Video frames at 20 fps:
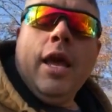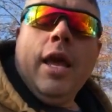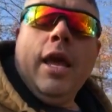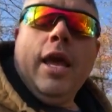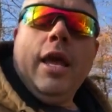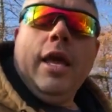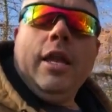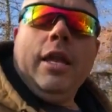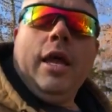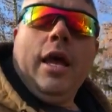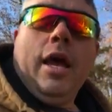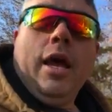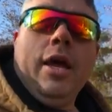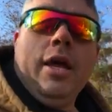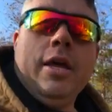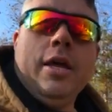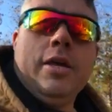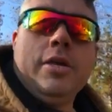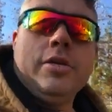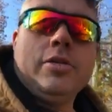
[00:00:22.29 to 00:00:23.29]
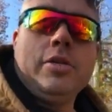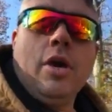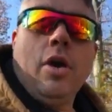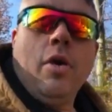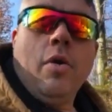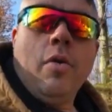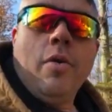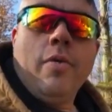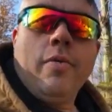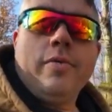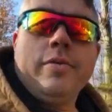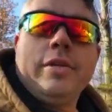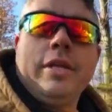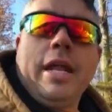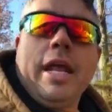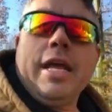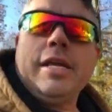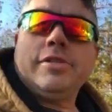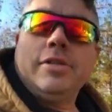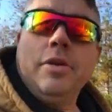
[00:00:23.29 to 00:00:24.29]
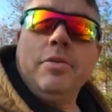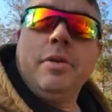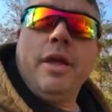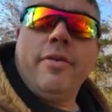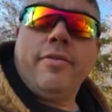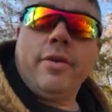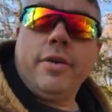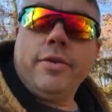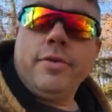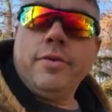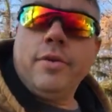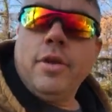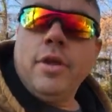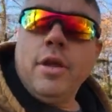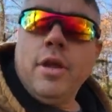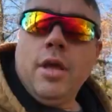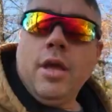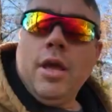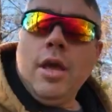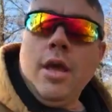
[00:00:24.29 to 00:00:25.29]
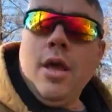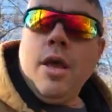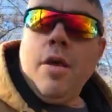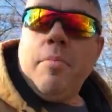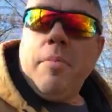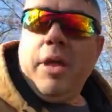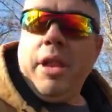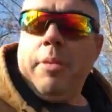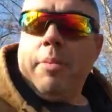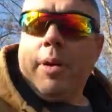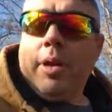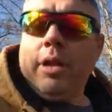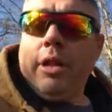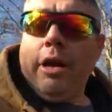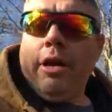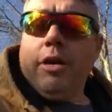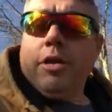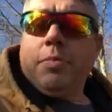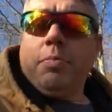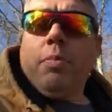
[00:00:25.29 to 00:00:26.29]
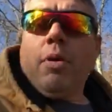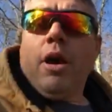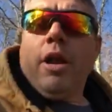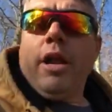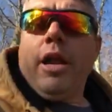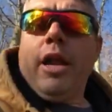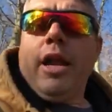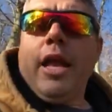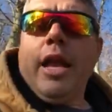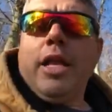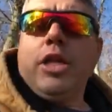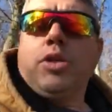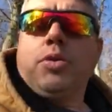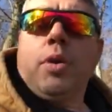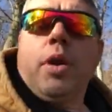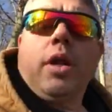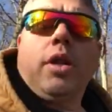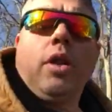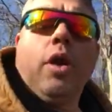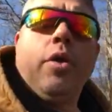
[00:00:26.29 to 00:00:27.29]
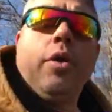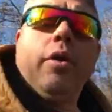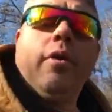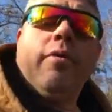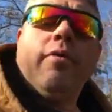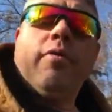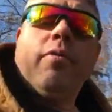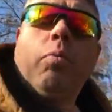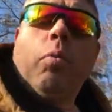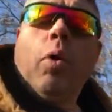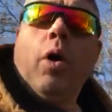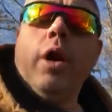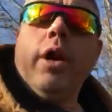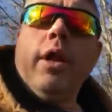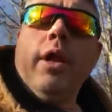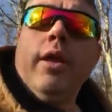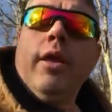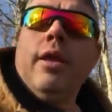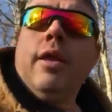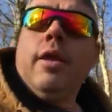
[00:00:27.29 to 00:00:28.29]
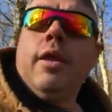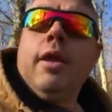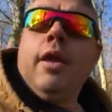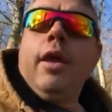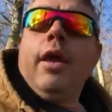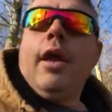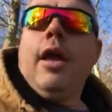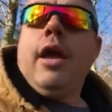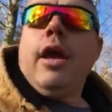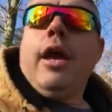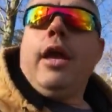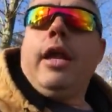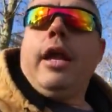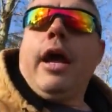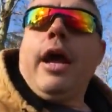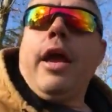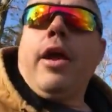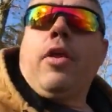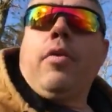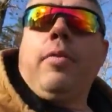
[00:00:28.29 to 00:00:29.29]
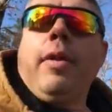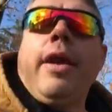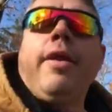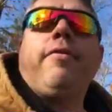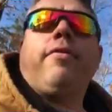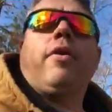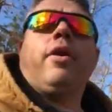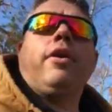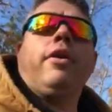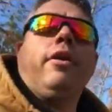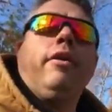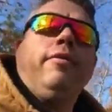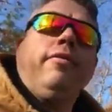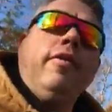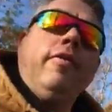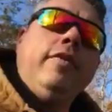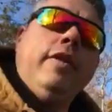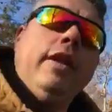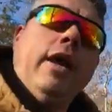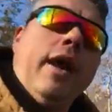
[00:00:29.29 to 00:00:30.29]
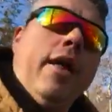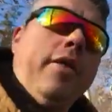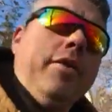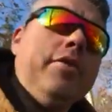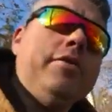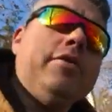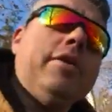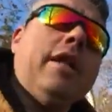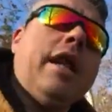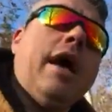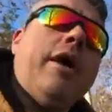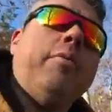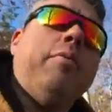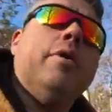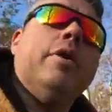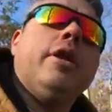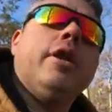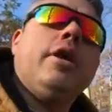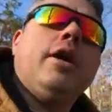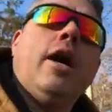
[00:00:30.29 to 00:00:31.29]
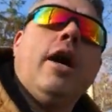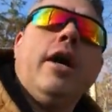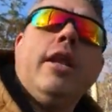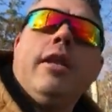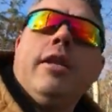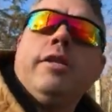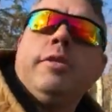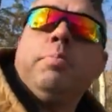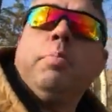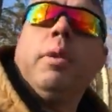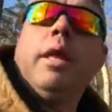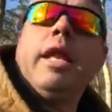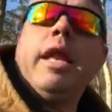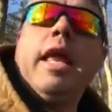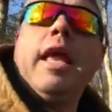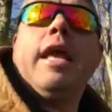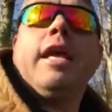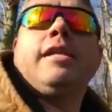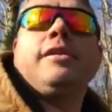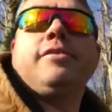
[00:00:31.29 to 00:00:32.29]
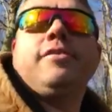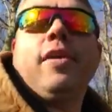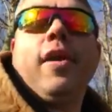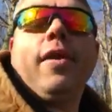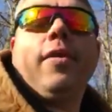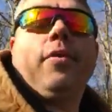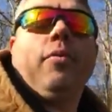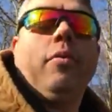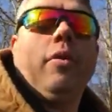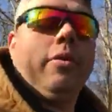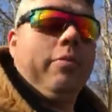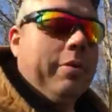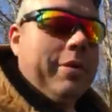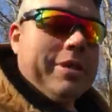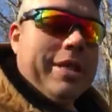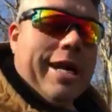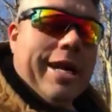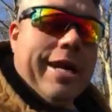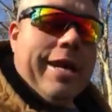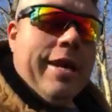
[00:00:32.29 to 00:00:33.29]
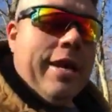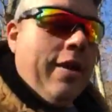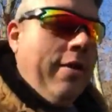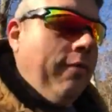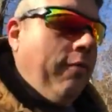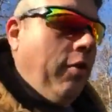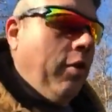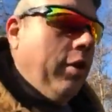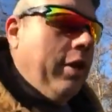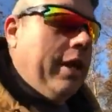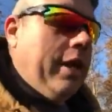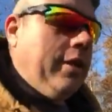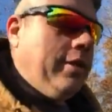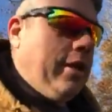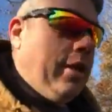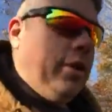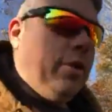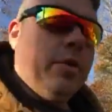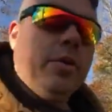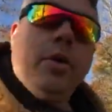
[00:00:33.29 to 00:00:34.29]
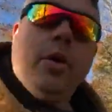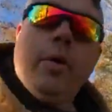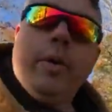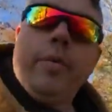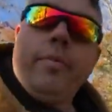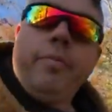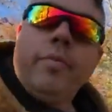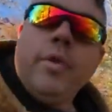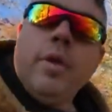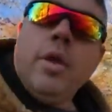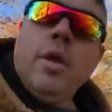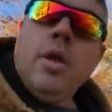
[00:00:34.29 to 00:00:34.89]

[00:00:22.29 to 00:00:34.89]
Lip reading: And so today is no different. My neighbor Clarence brought in a truckload of wood, and I agreed for $150 that I would cut, split, and stack the wood, which I fully intend on doing.